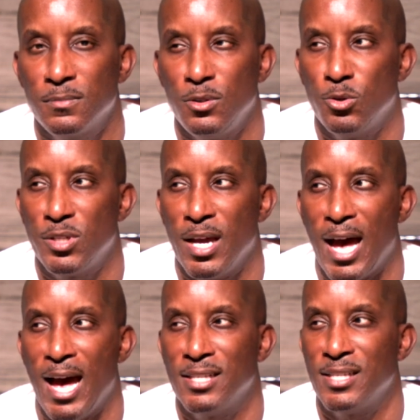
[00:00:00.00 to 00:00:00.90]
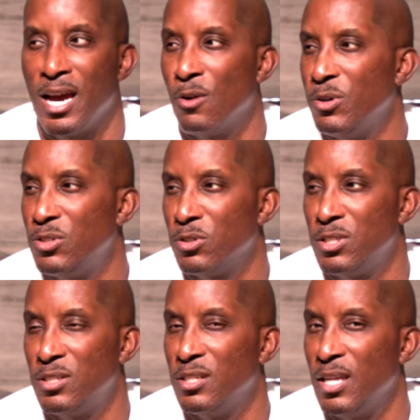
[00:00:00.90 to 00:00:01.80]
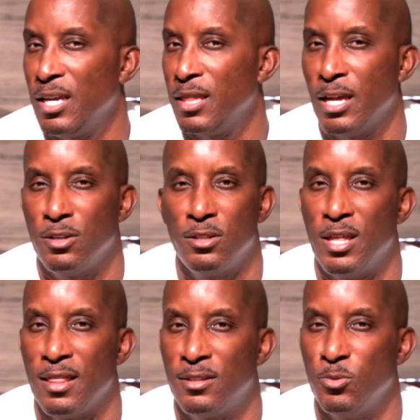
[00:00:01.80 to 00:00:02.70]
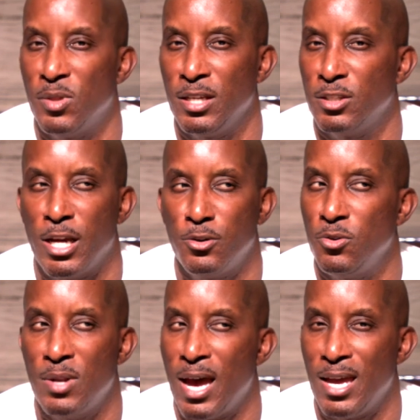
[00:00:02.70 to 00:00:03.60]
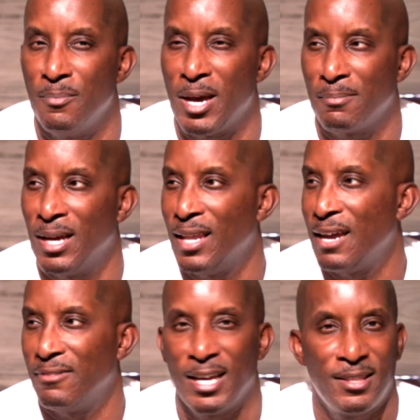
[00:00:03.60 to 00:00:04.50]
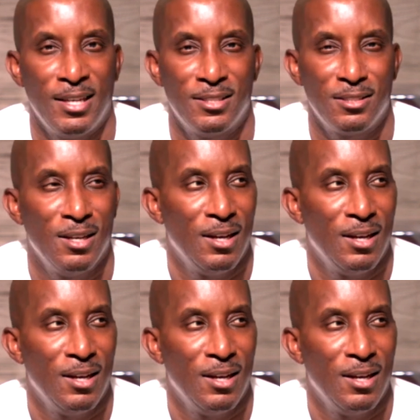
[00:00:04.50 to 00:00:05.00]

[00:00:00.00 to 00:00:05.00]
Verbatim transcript: You're saying I assign resources to thing that that to things that do not impact my life like this.